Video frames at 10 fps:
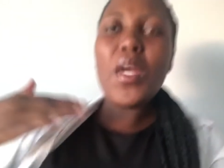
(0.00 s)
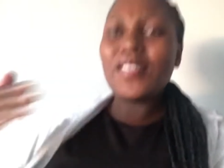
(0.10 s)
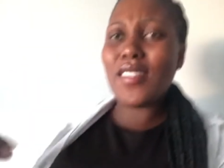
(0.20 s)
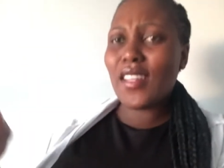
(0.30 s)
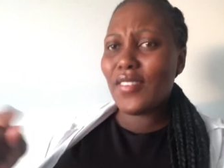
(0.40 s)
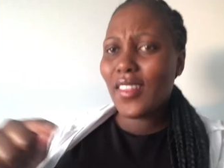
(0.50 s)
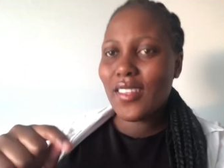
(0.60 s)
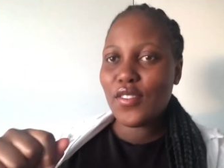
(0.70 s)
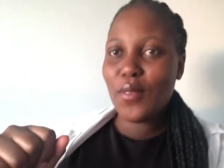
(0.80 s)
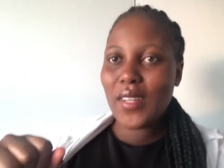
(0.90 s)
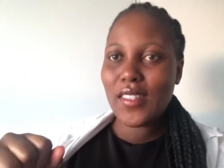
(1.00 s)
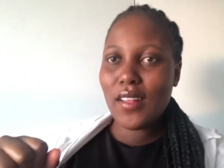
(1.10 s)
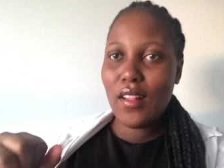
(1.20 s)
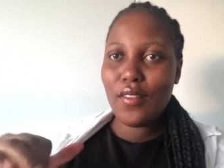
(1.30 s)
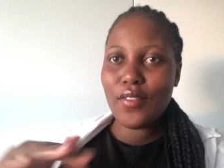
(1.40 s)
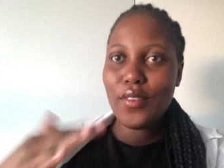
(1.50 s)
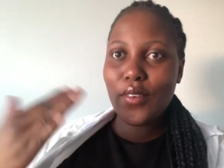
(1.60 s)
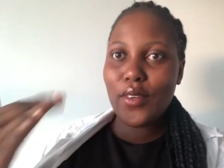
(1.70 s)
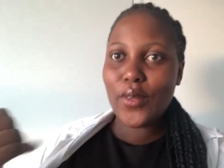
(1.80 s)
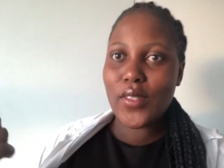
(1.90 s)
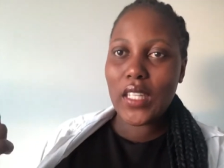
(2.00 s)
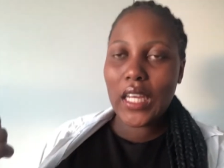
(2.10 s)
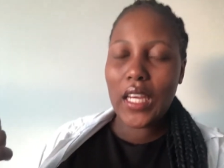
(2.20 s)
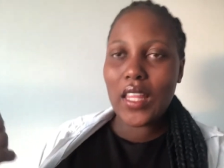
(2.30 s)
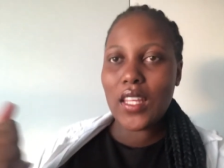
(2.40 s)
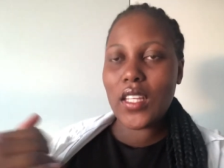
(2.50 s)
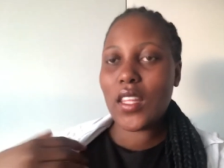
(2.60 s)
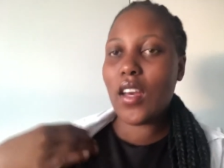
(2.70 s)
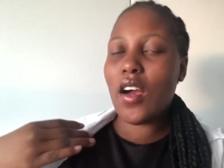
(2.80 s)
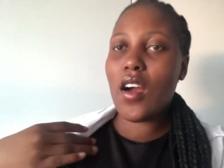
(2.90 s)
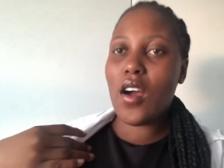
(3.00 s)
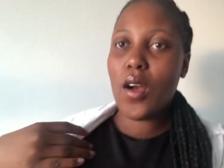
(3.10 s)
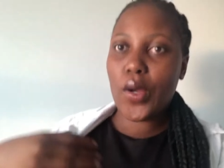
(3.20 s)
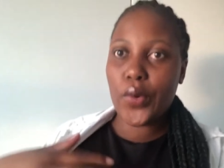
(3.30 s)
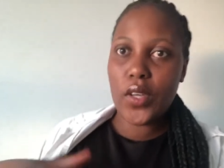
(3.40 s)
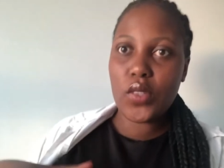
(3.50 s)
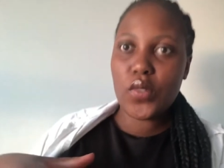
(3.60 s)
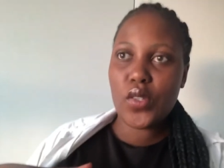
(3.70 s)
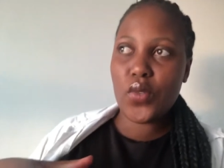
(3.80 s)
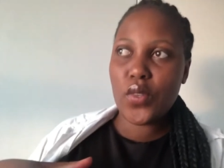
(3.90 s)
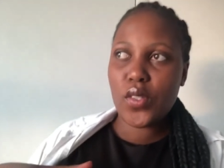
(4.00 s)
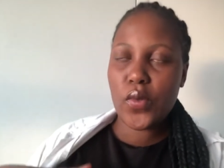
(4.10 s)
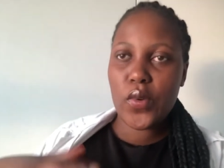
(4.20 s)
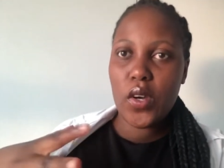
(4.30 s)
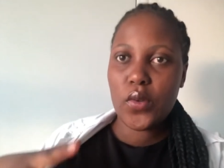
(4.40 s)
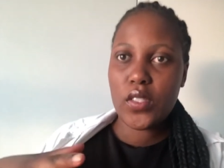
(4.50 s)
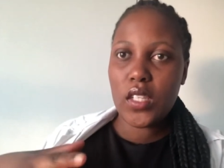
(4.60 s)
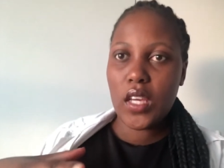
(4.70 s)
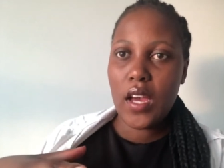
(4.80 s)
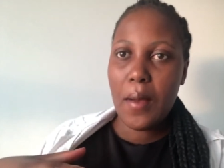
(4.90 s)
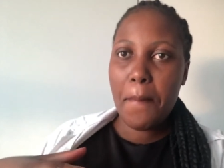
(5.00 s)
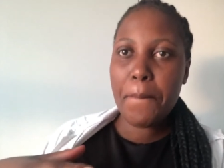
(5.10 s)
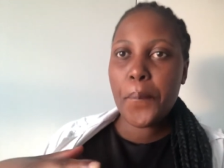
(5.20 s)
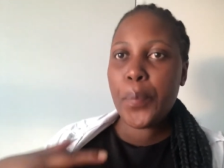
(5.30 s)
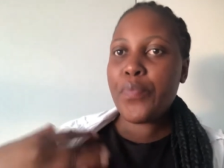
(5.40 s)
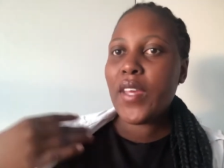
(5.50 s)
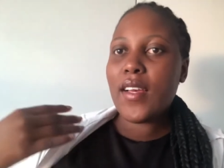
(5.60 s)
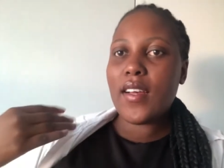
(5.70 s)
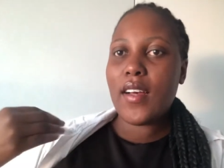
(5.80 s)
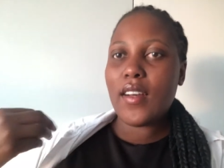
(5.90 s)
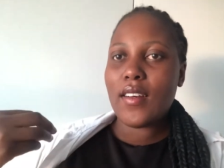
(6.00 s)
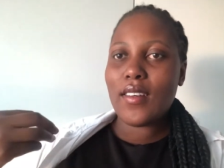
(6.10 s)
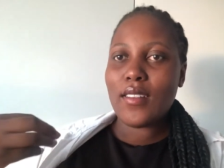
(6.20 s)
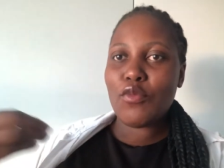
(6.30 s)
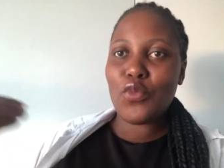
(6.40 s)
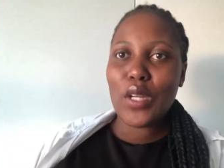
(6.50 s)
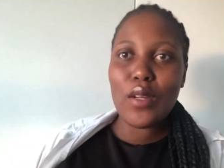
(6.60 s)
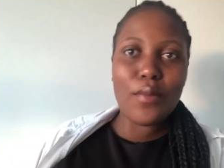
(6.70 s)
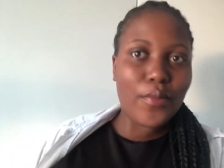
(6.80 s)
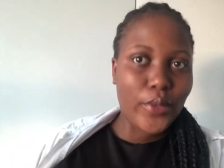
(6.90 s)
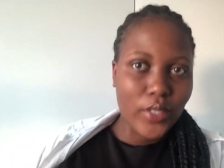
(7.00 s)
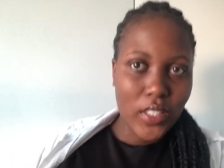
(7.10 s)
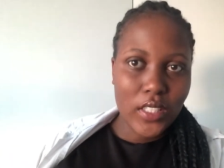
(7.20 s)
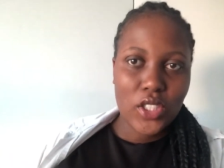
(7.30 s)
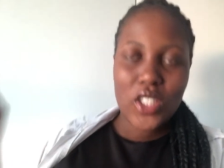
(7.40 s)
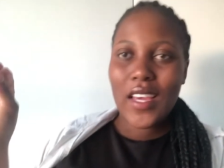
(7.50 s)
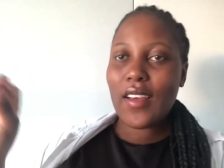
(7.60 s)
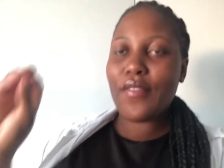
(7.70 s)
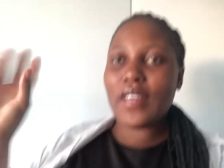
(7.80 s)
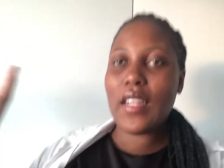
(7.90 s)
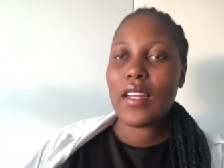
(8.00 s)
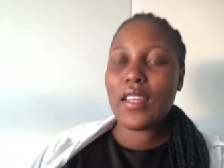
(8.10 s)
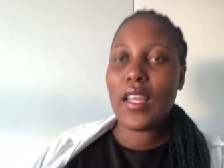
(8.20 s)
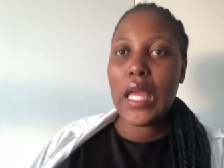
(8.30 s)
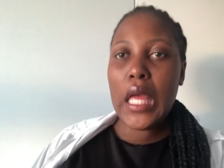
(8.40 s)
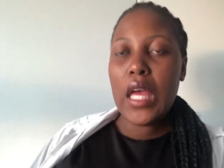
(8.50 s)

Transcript: discover things for myself because like I think there are great restaurants around here and Willowbridge, Tyger Valley,